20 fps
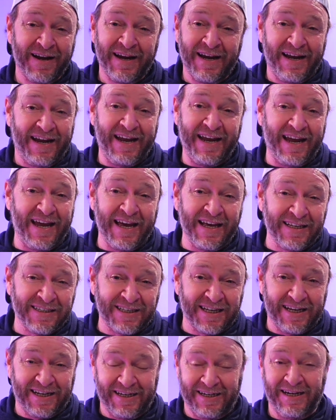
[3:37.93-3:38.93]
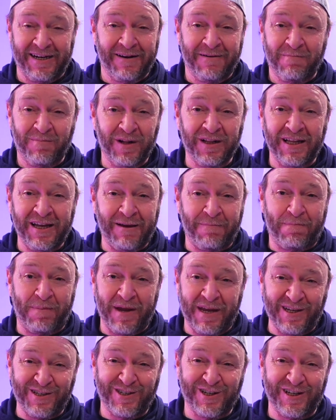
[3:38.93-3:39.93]
He isn't. Malik
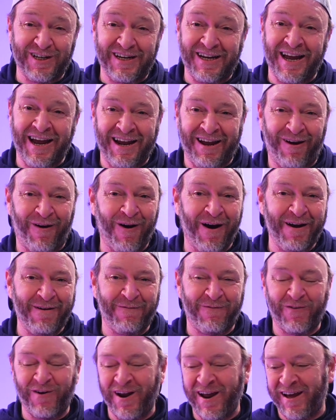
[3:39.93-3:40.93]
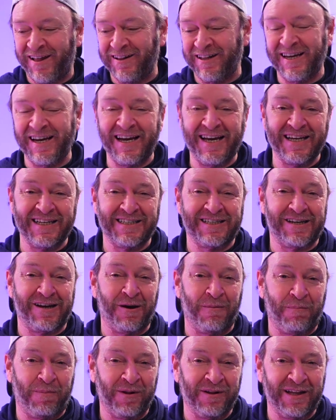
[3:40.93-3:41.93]
Beasley, quite frankly, is
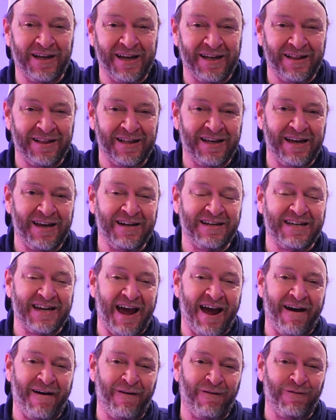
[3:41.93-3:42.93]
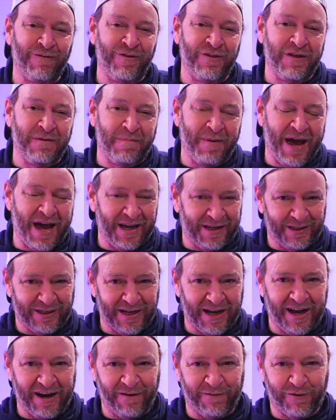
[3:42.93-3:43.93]
completely down the
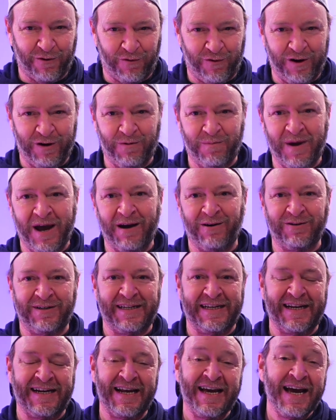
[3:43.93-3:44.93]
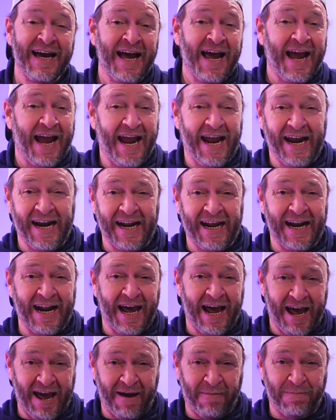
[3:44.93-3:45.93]
backside of Career Mountain, and it
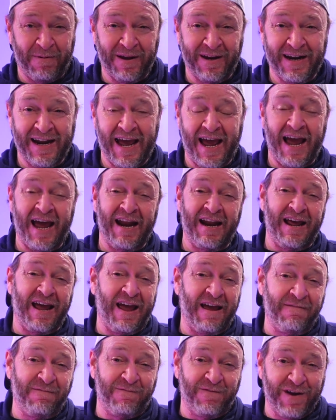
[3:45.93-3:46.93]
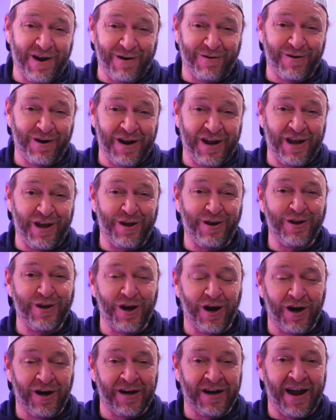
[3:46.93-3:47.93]
happened at a very
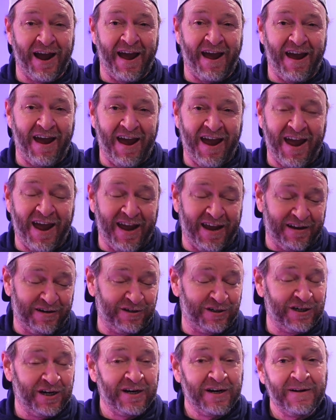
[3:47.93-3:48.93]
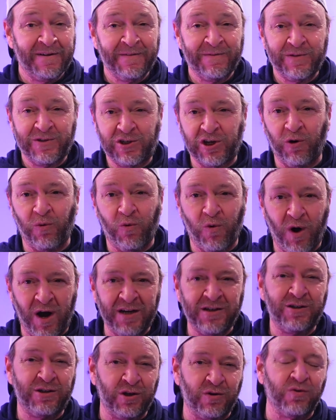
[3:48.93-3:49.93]
young age. So
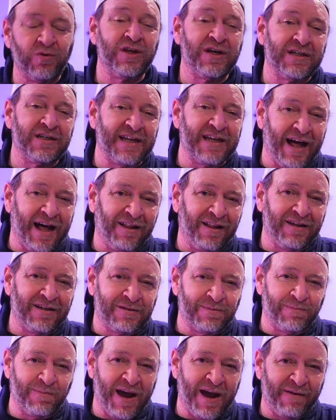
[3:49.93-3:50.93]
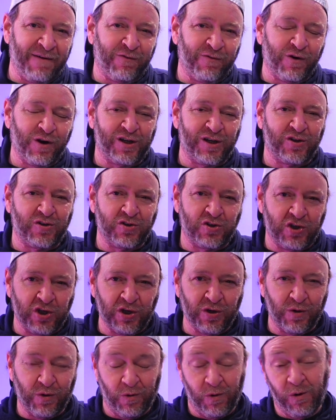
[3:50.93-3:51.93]
what do the Dallas Mavericks
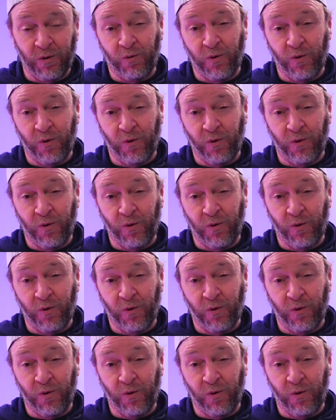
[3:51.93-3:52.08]
do?